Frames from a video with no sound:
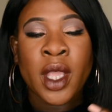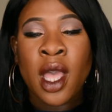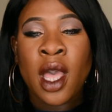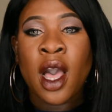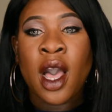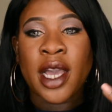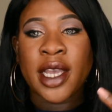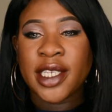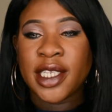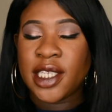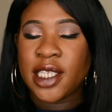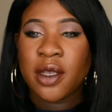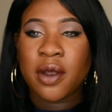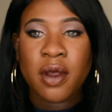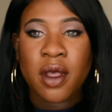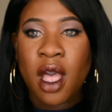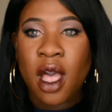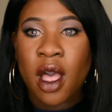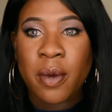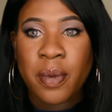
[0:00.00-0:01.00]
I still
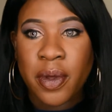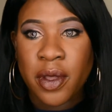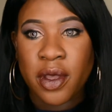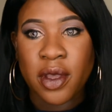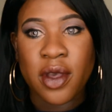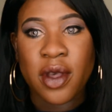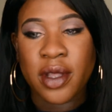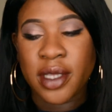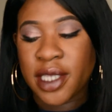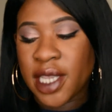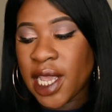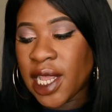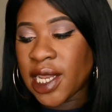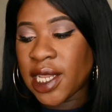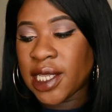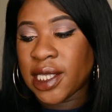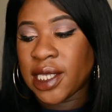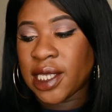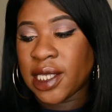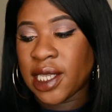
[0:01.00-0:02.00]
can't put contact
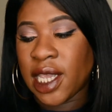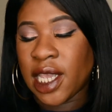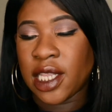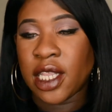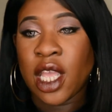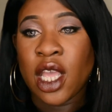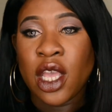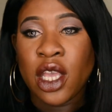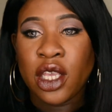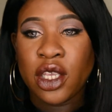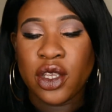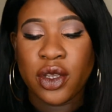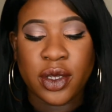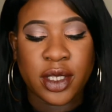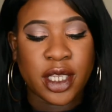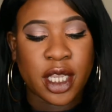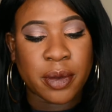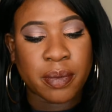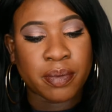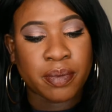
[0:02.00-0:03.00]
lenses in
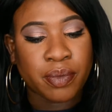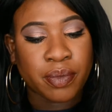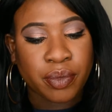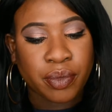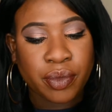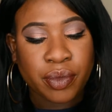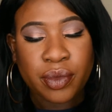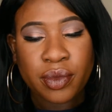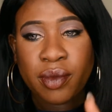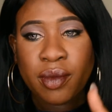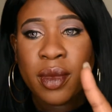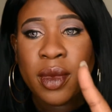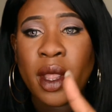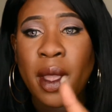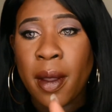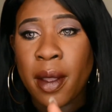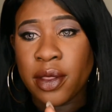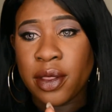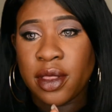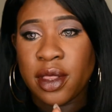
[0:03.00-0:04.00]
using
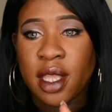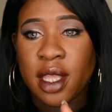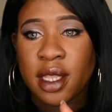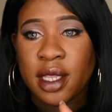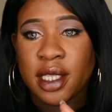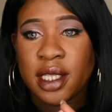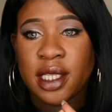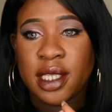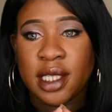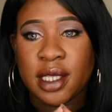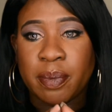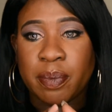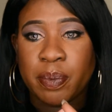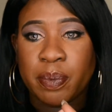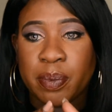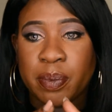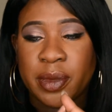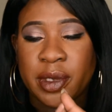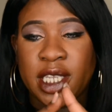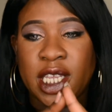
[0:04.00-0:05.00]
the
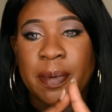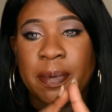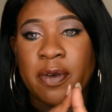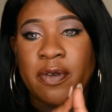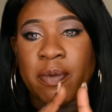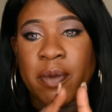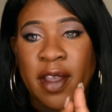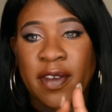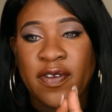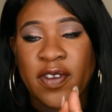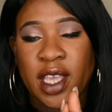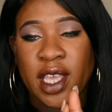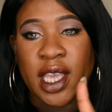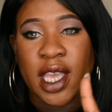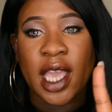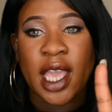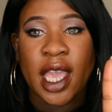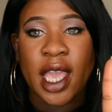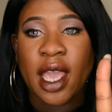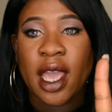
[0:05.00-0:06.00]
tip of my finger
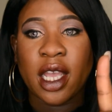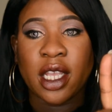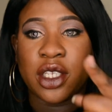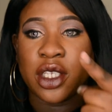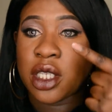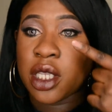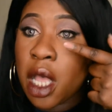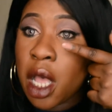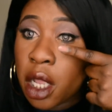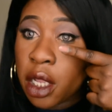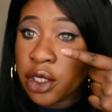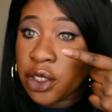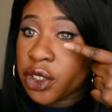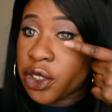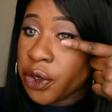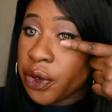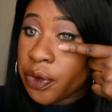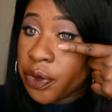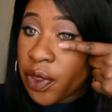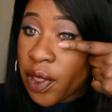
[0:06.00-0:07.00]
here. I just can't
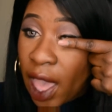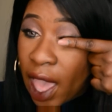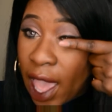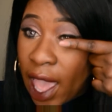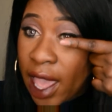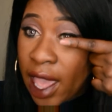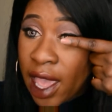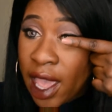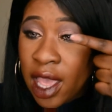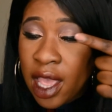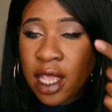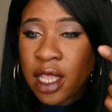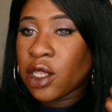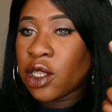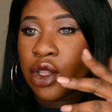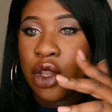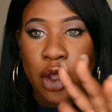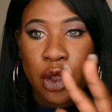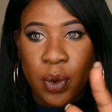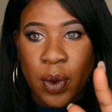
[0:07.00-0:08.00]
do that.
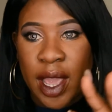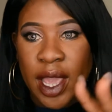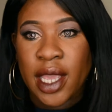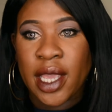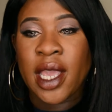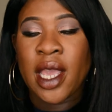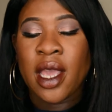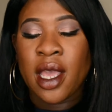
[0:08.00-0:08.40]
No way.